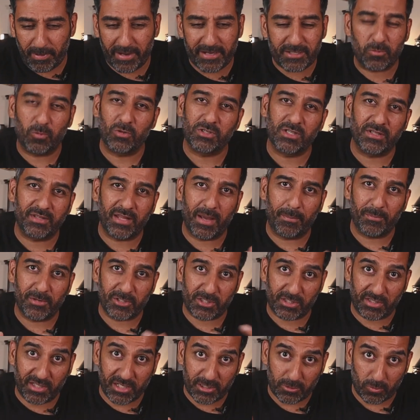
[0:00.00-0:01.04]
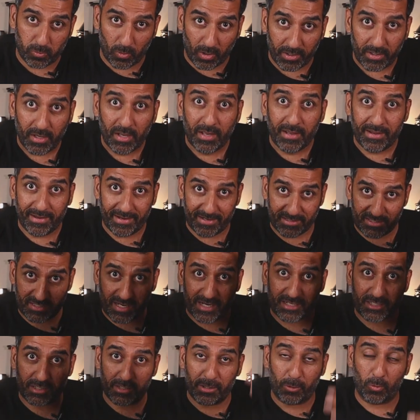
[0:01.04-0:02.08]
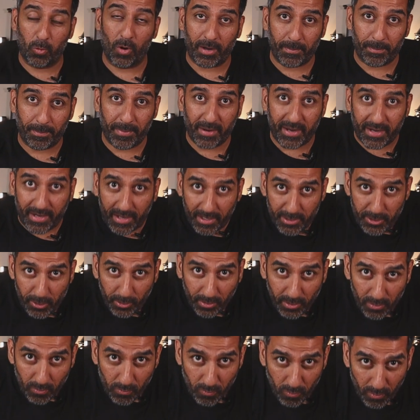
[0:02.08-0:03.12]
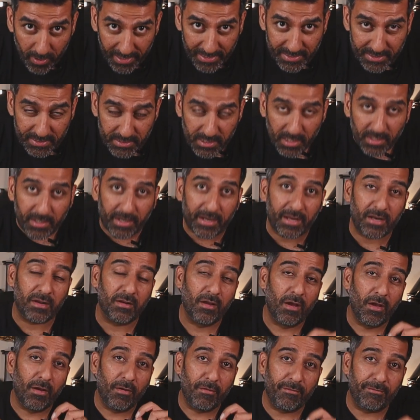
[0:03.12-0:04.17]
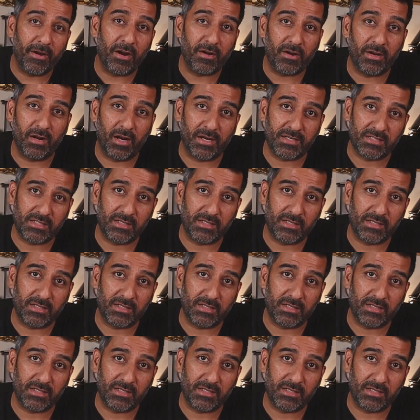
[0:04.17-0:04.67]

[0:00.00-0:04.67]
space wasn't that much. This one is actually quite big, and you can really tuck in very